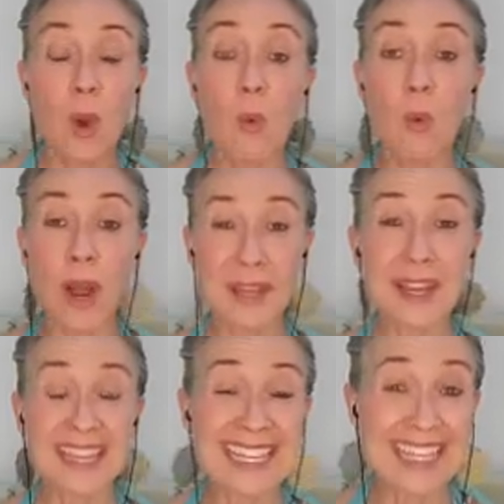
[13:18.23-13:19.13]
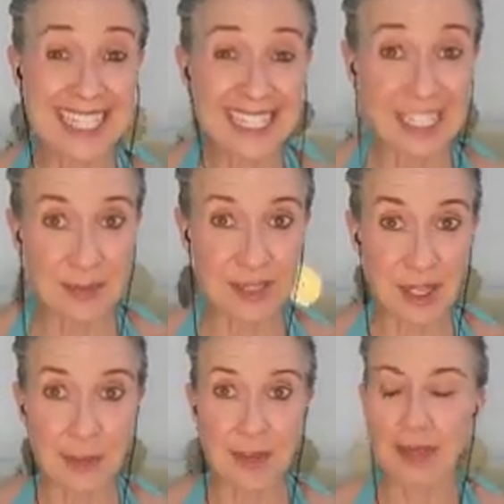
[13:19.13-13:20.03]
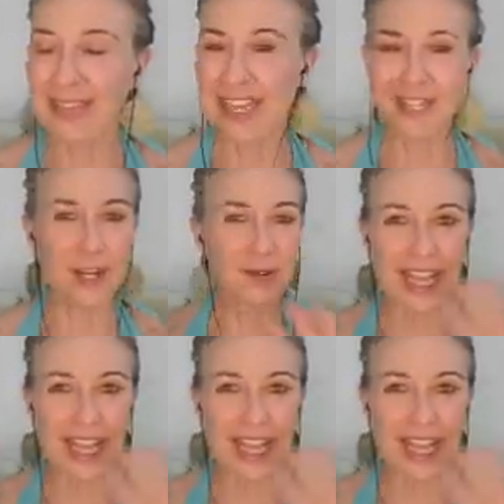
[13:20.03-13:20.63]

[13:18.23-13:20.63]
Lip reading: One key symptom that you don't